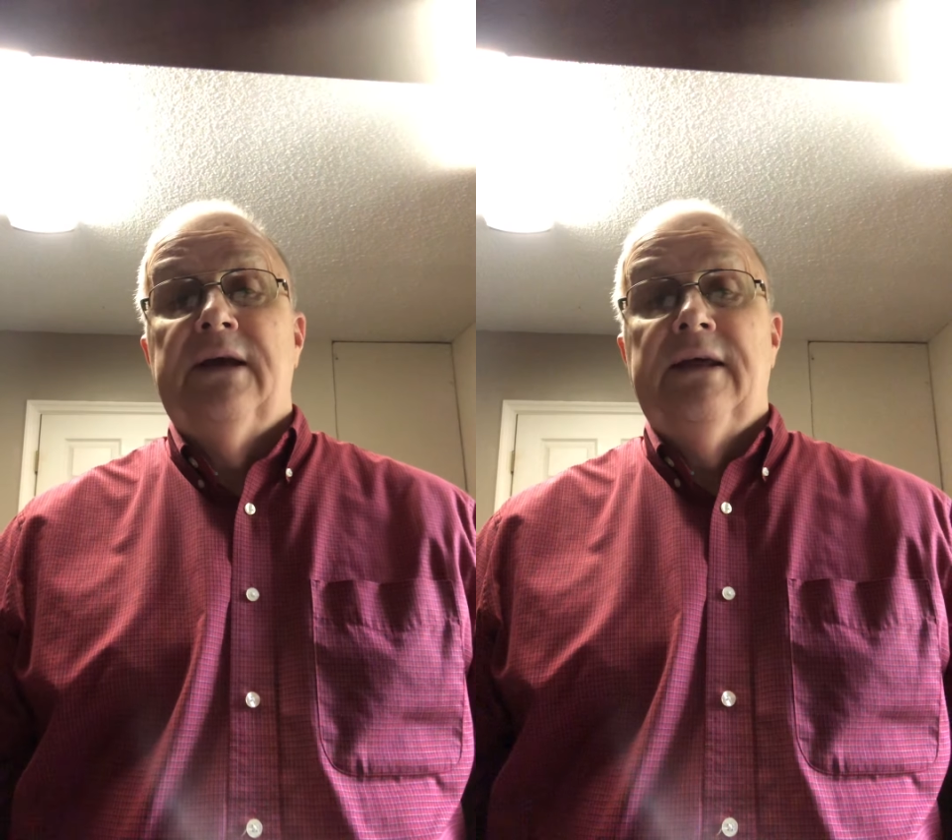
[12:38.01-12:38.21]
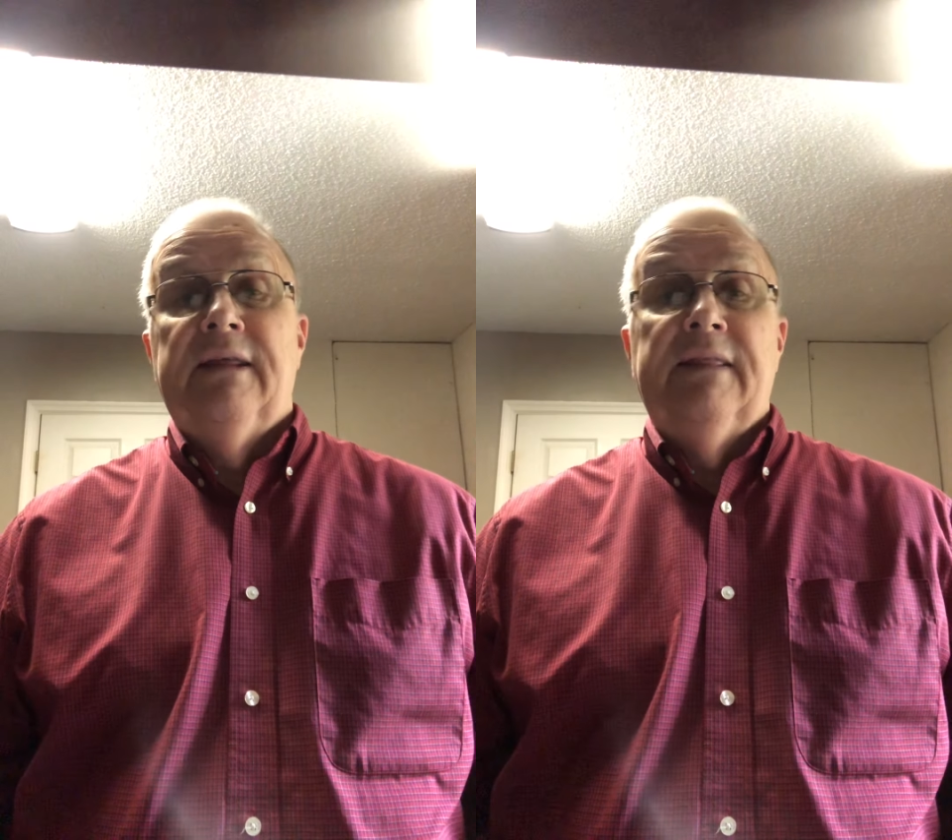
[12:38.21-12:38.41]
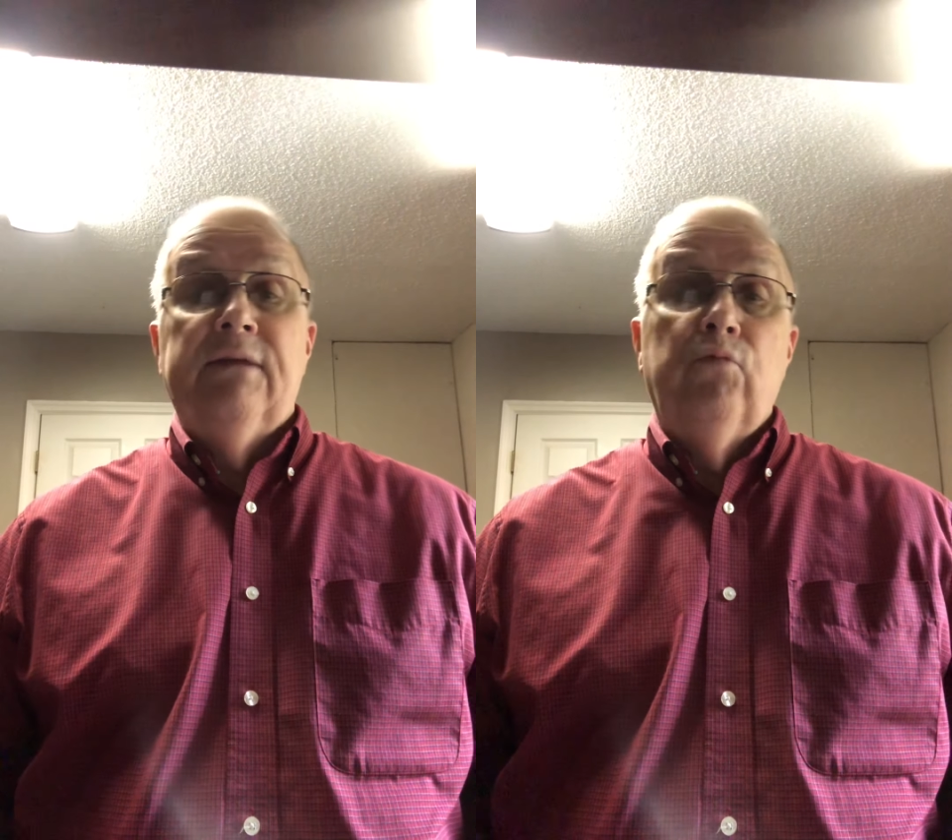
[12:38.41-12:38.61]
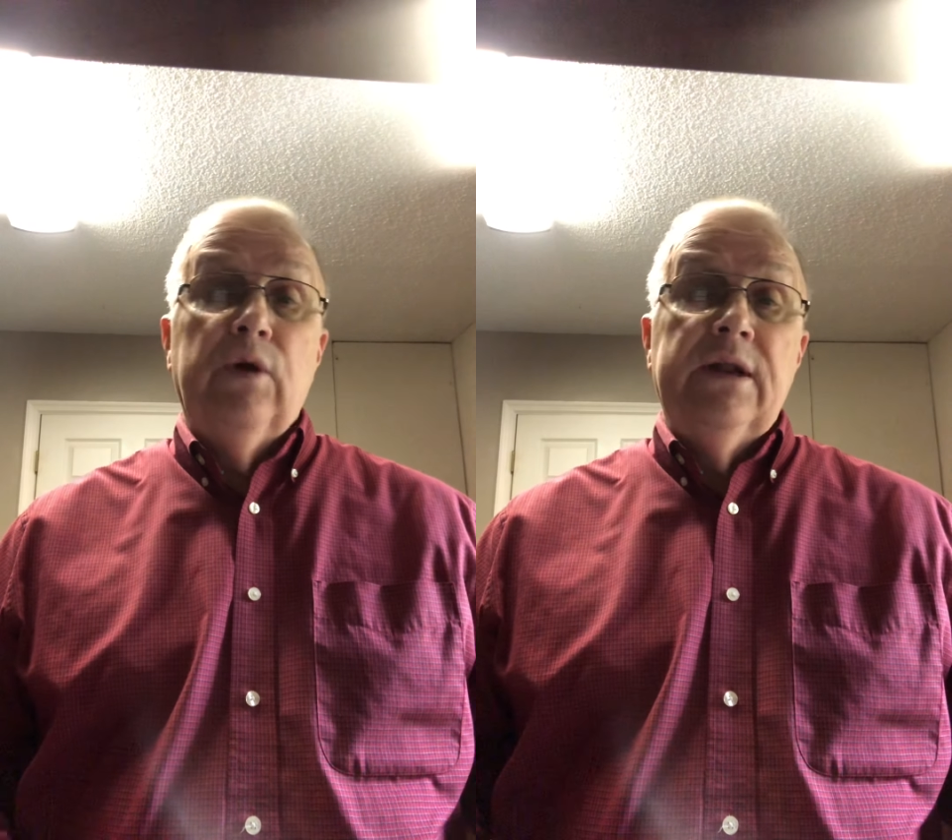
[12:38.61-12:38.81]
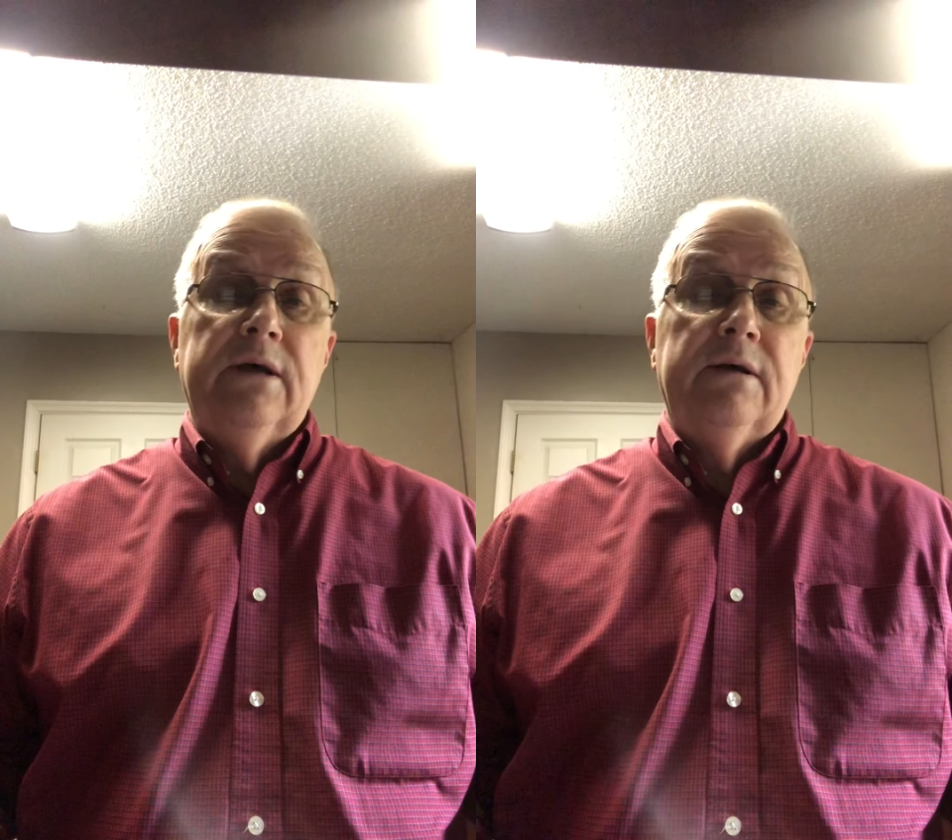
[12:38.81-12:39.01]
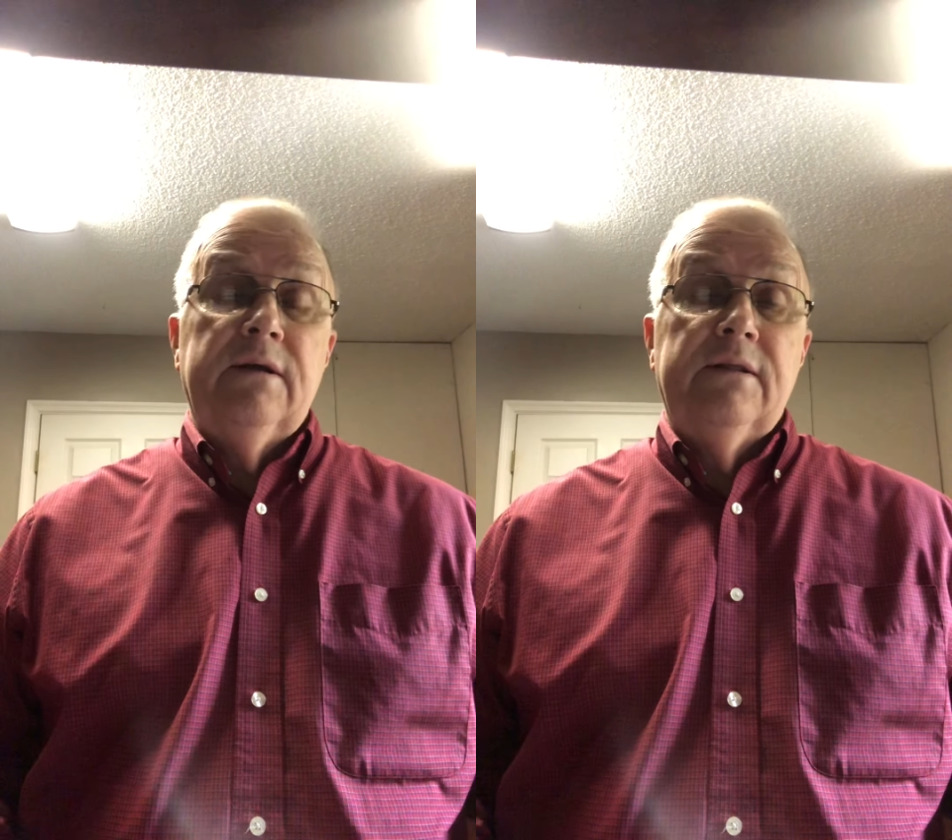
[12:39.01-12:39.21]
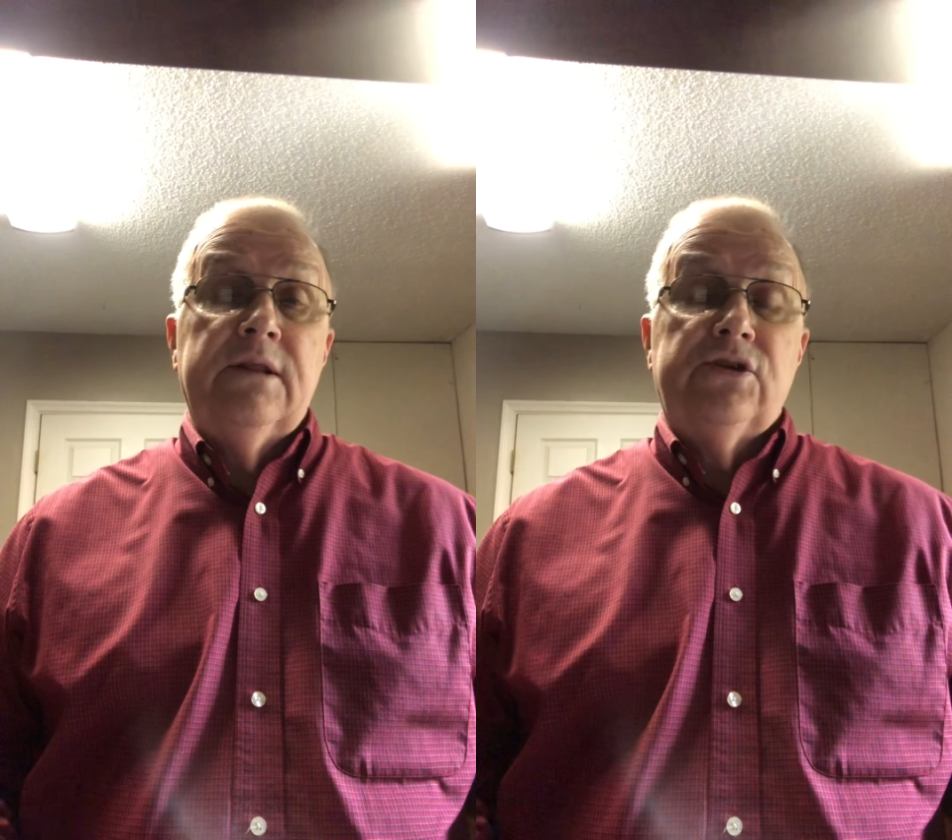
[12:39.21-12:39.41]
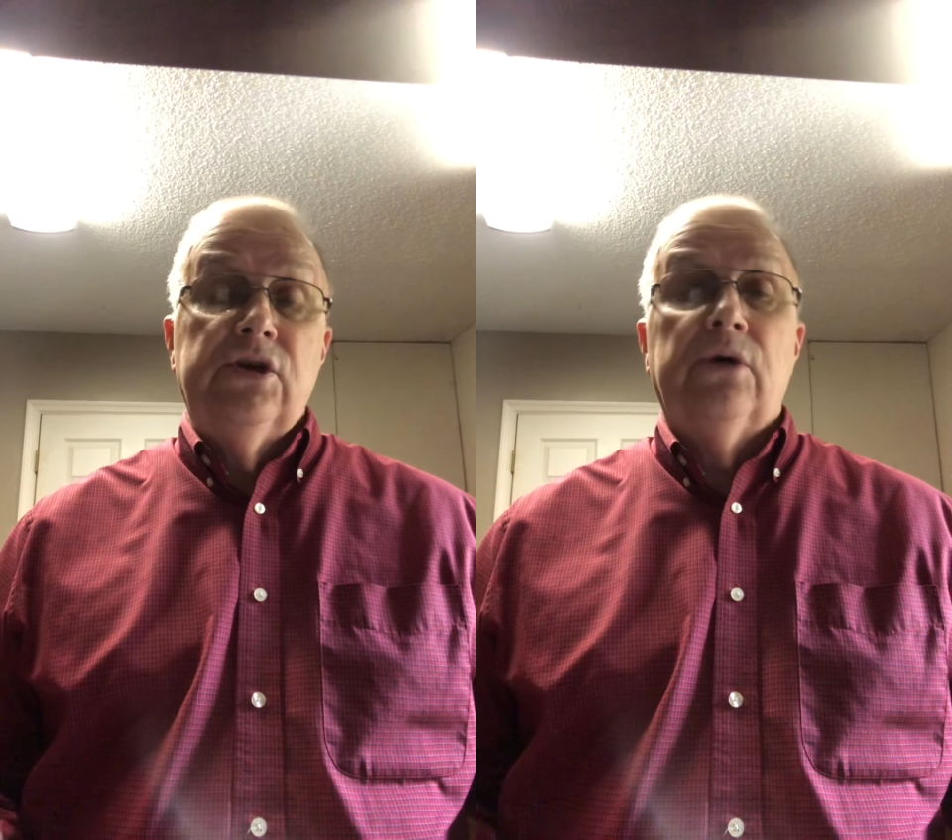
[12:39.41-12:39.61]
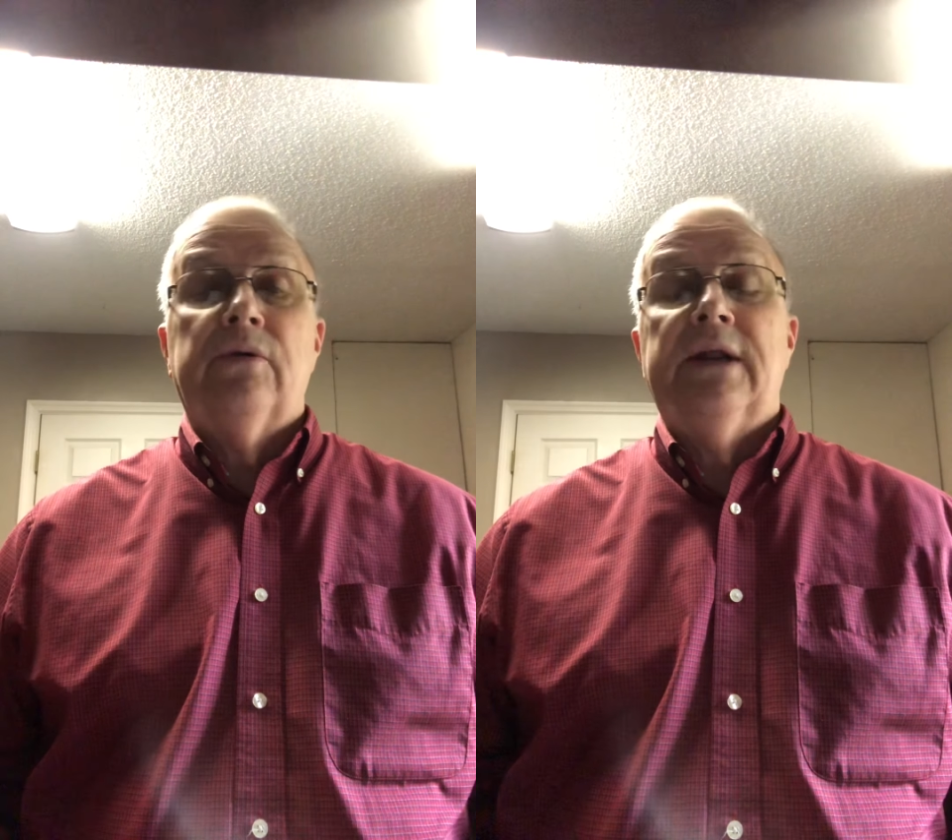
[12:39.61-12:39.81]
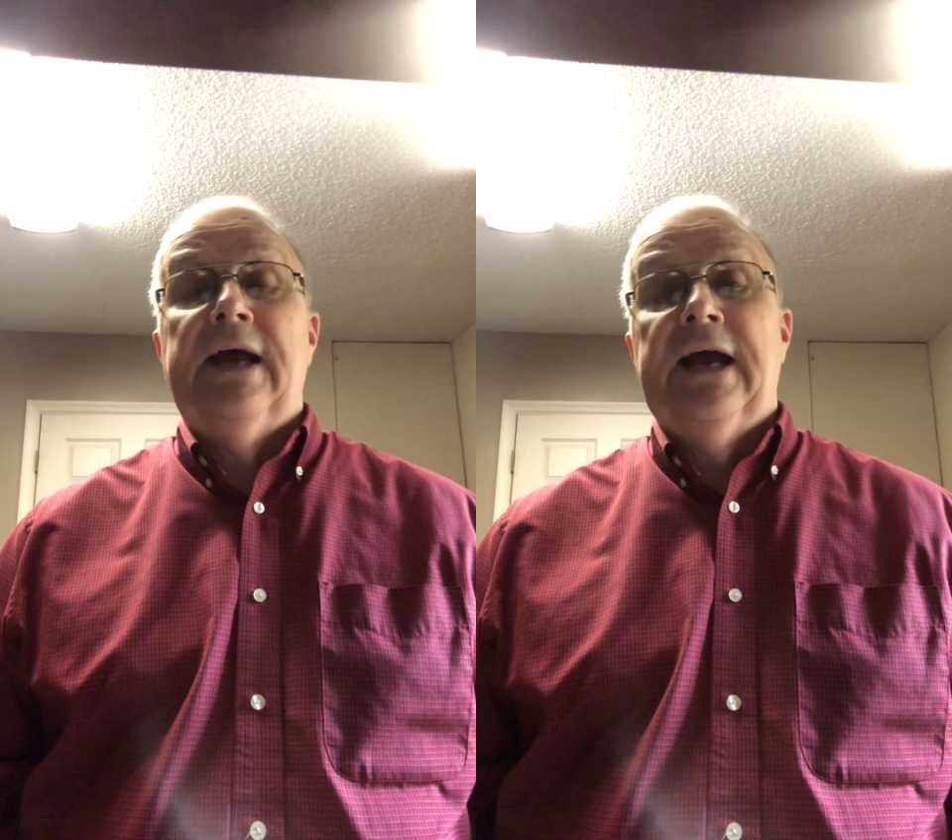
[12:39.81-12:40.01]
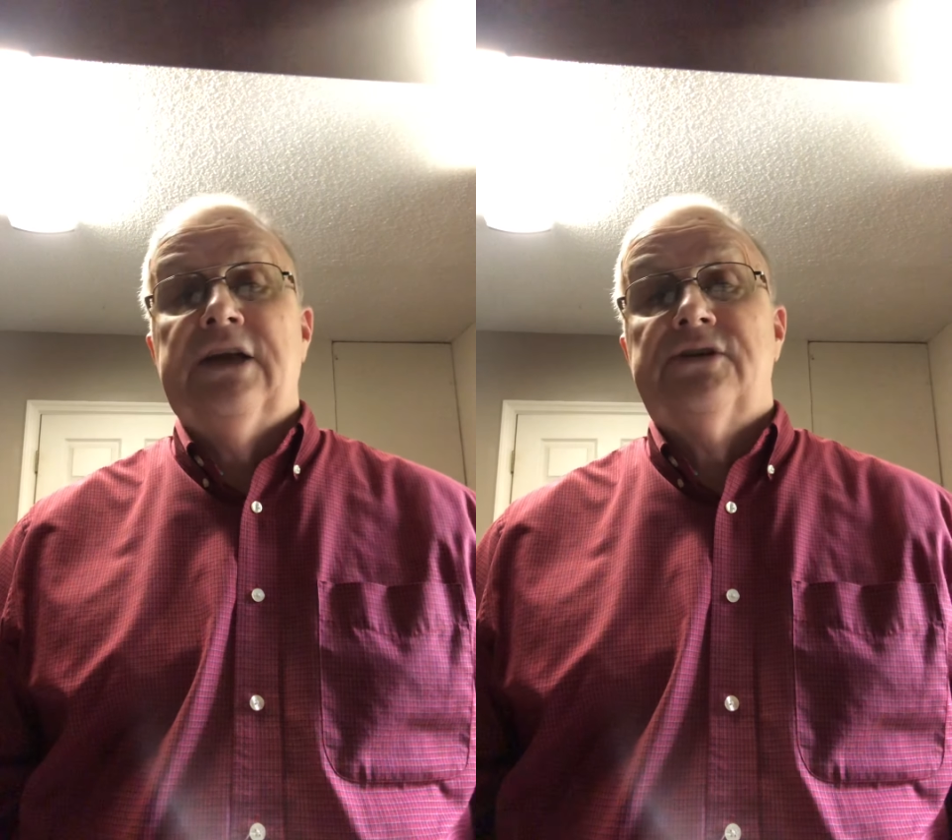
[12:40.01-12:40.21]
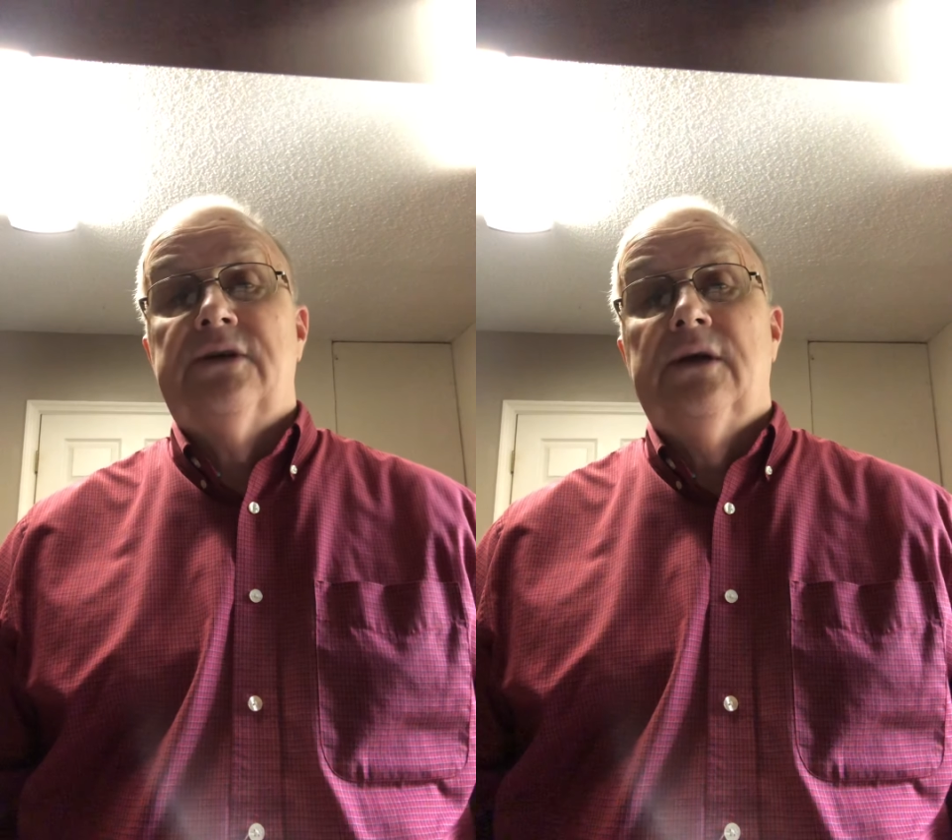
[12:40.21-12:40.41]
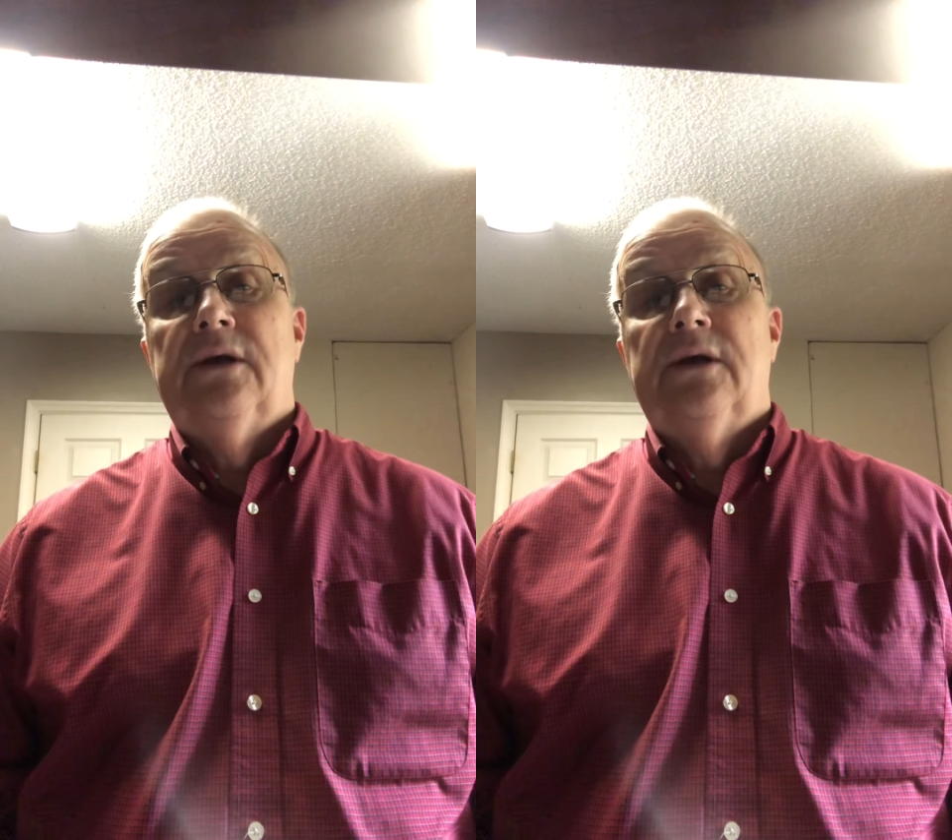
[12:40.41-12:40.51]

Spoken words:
And then when the children ask,